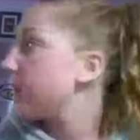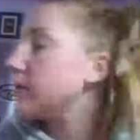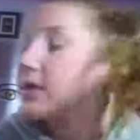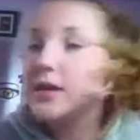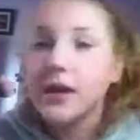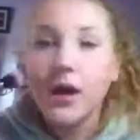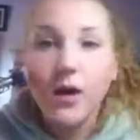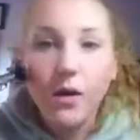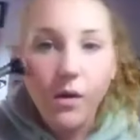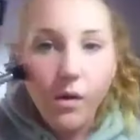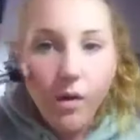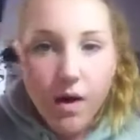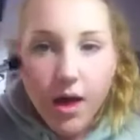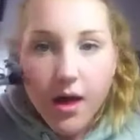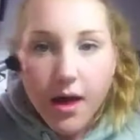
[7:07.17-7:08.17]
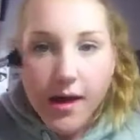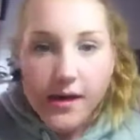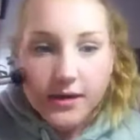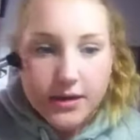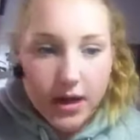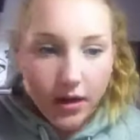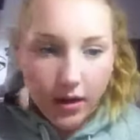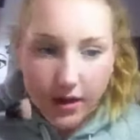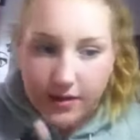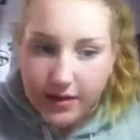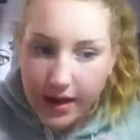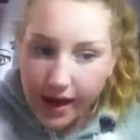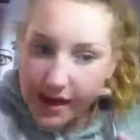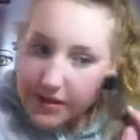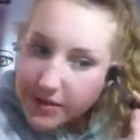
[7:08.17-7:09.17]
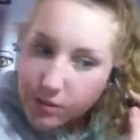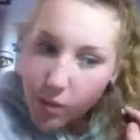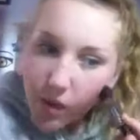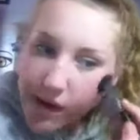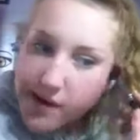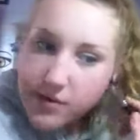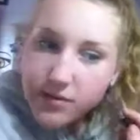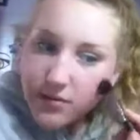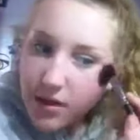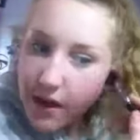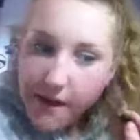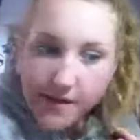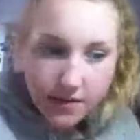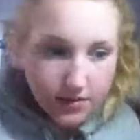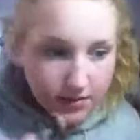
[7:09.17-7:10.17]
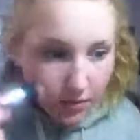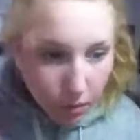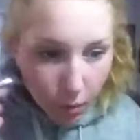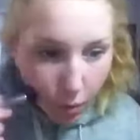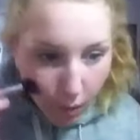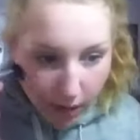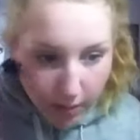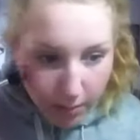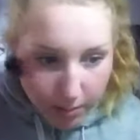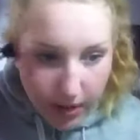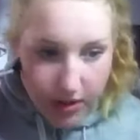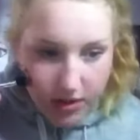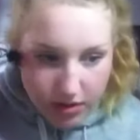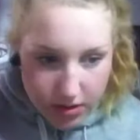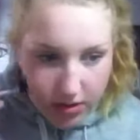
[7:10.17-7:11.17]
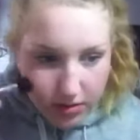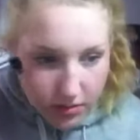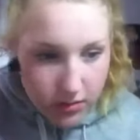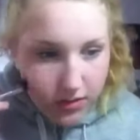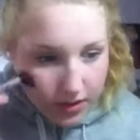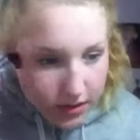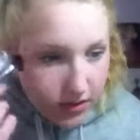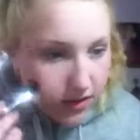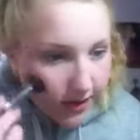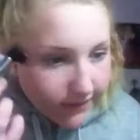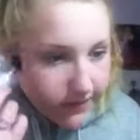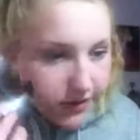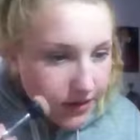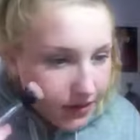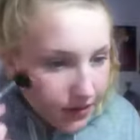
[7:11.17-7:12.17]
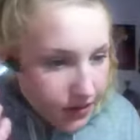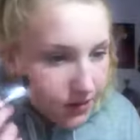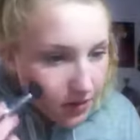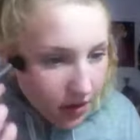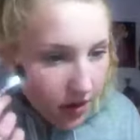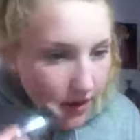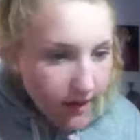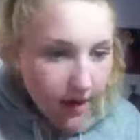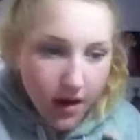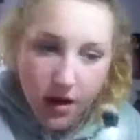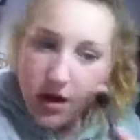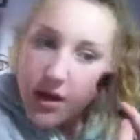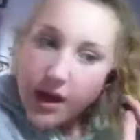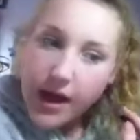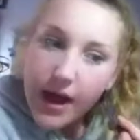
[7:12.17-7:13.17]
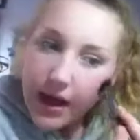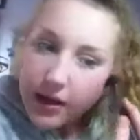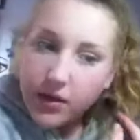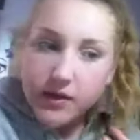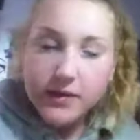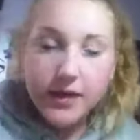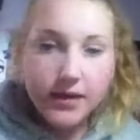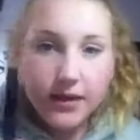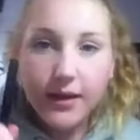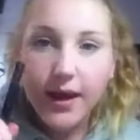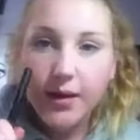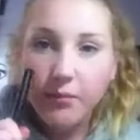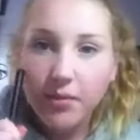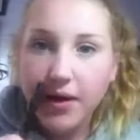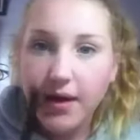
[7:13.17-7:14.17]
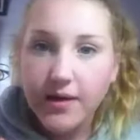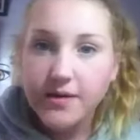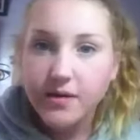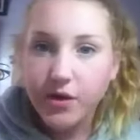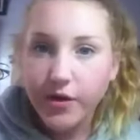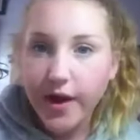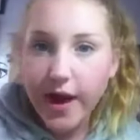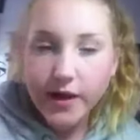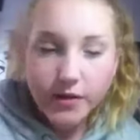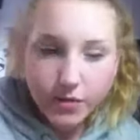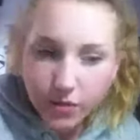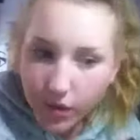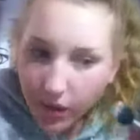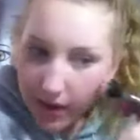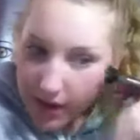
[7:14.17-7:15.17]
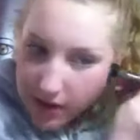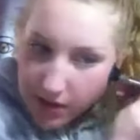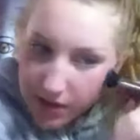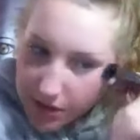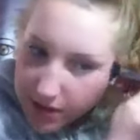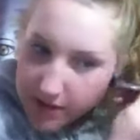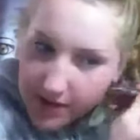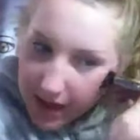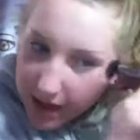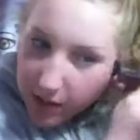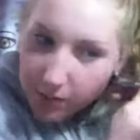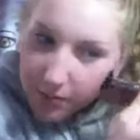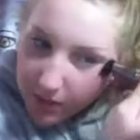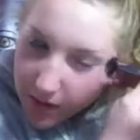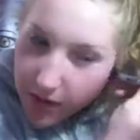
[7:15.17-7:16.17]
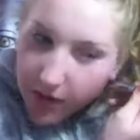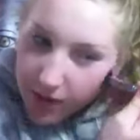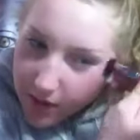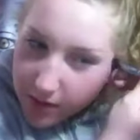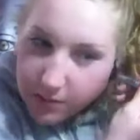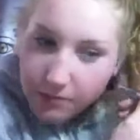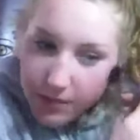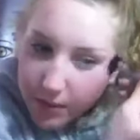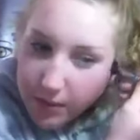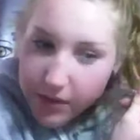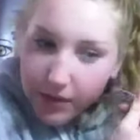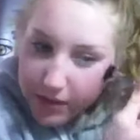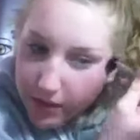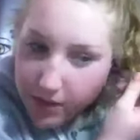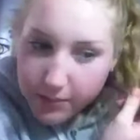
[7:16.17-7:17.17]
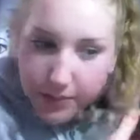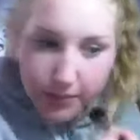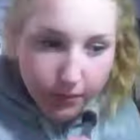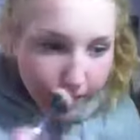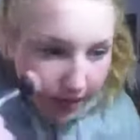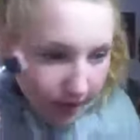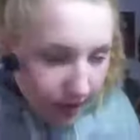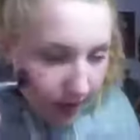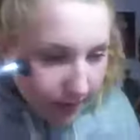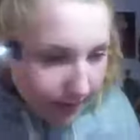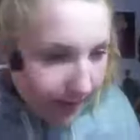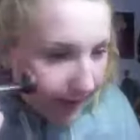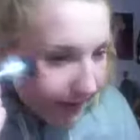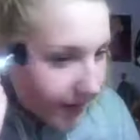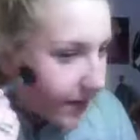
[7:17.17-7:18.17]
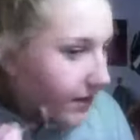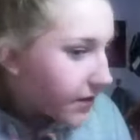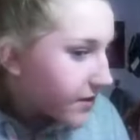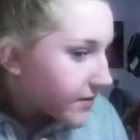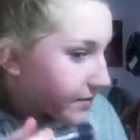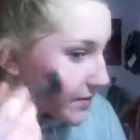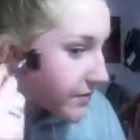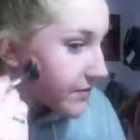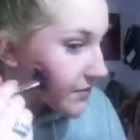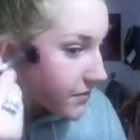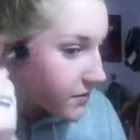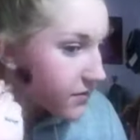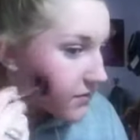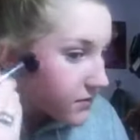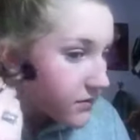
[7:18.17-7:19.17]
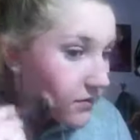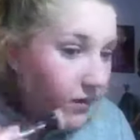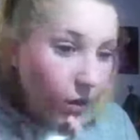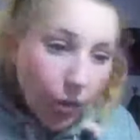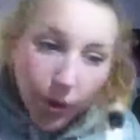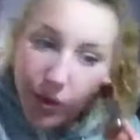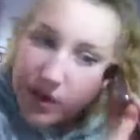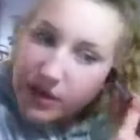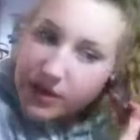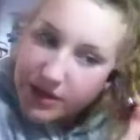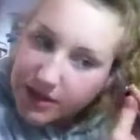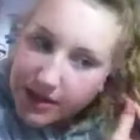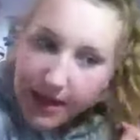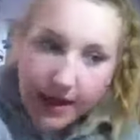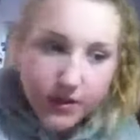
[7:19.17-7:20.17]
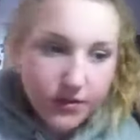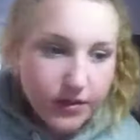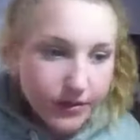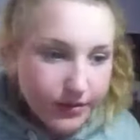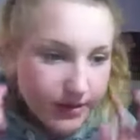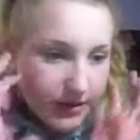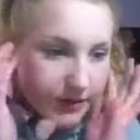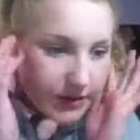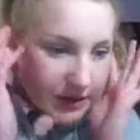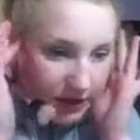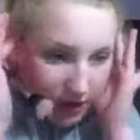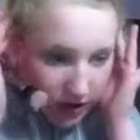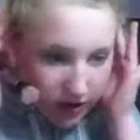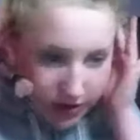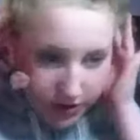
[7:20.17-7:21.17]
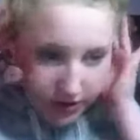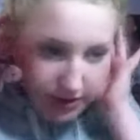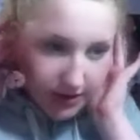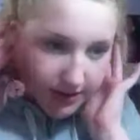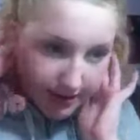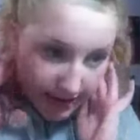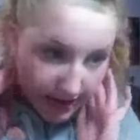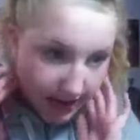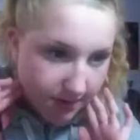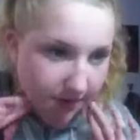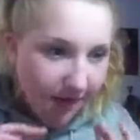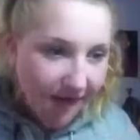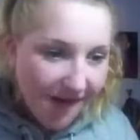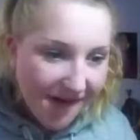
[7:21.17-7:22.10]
So it looks like it's more one blush tone than you have two. And it looks like the light pink is your natural and you just add maybe a little bit more color back here. Or you're just naturally really, really contoured and skinny.